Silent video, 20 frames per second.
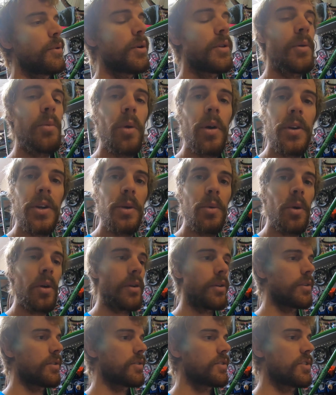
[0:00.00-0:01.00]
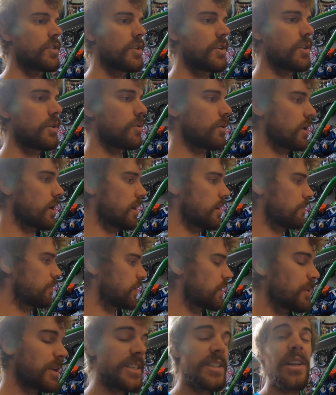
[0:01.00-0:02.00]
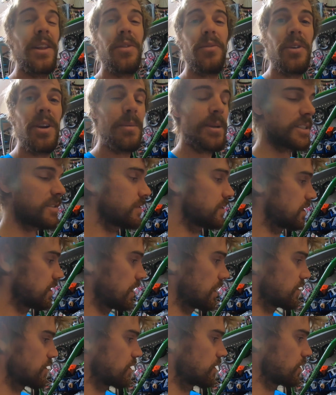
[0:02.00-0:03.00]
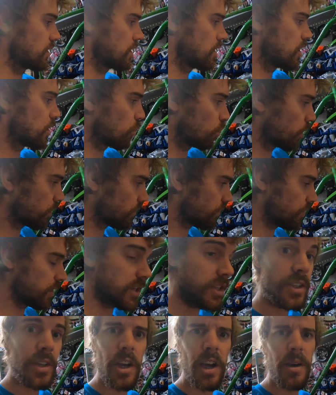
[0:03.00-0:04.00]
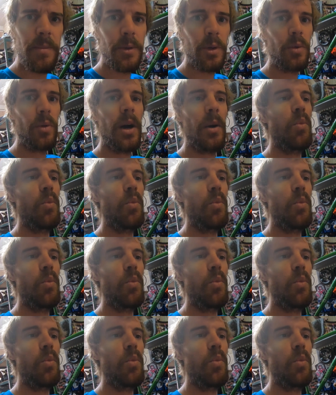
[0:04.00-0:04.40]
put the one you want to, you basically need 3 bits of insulation, 1 for each terminal